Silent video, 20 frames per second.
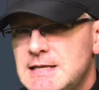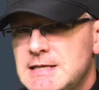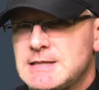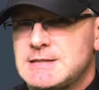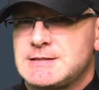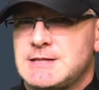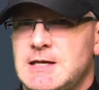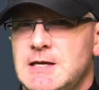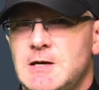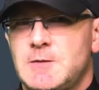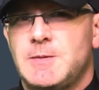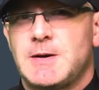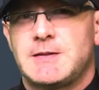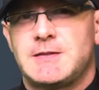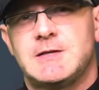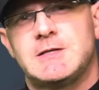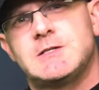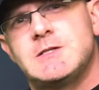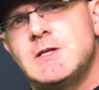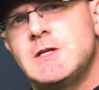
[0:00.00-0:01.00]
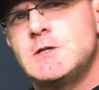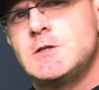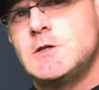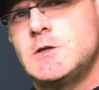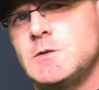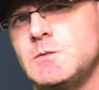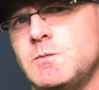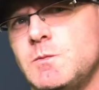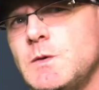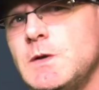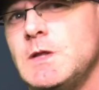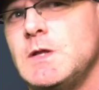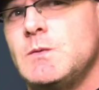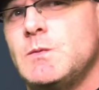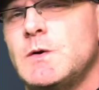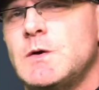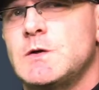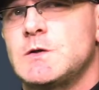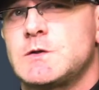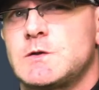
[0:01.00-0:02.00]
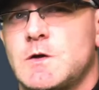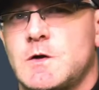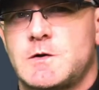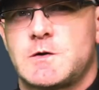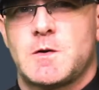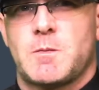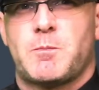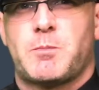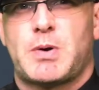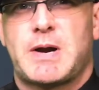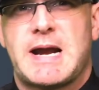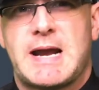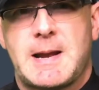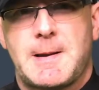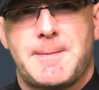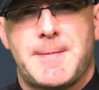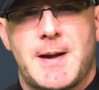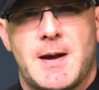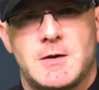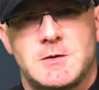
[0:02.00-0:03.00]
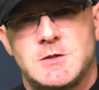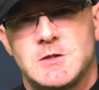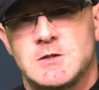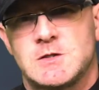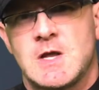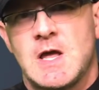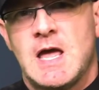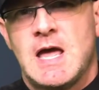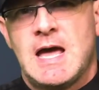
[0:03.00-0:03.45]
excited about this, and then she really wanted to start to brag about just